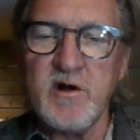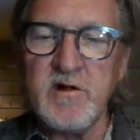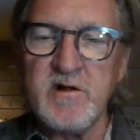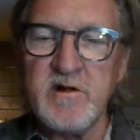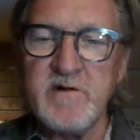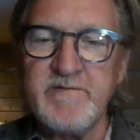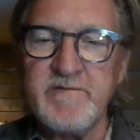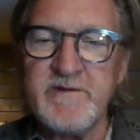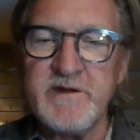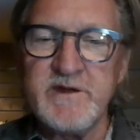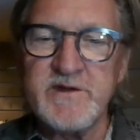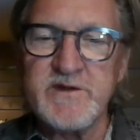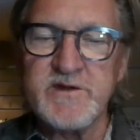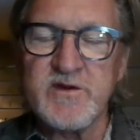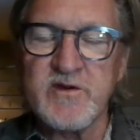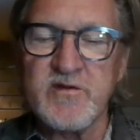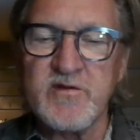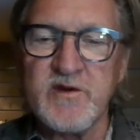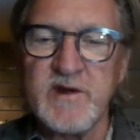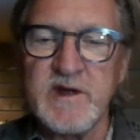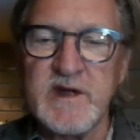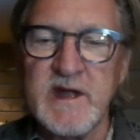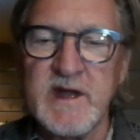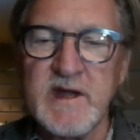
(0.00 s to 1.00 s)
All of these are
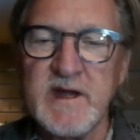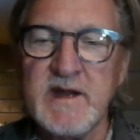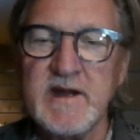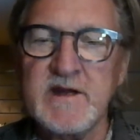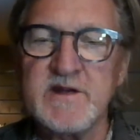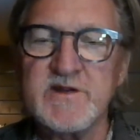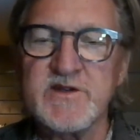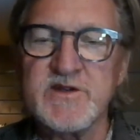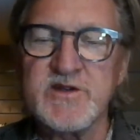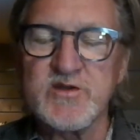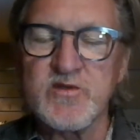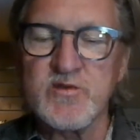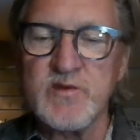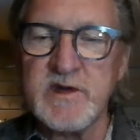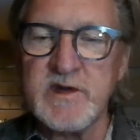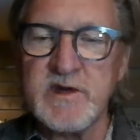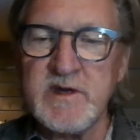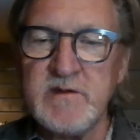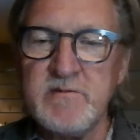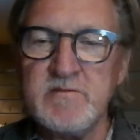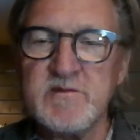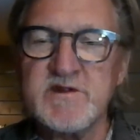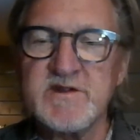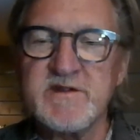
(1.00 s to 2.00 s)
creating
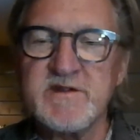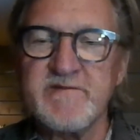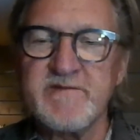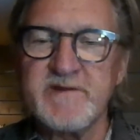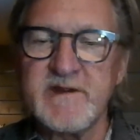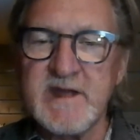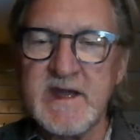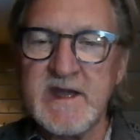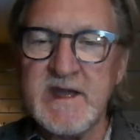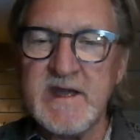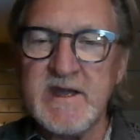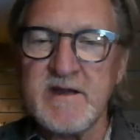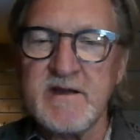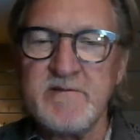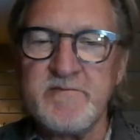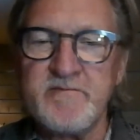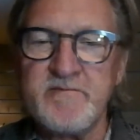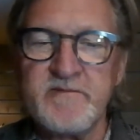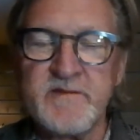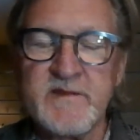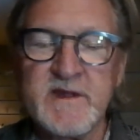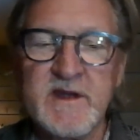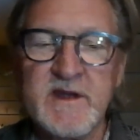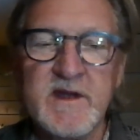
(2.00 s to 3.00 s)
streams of data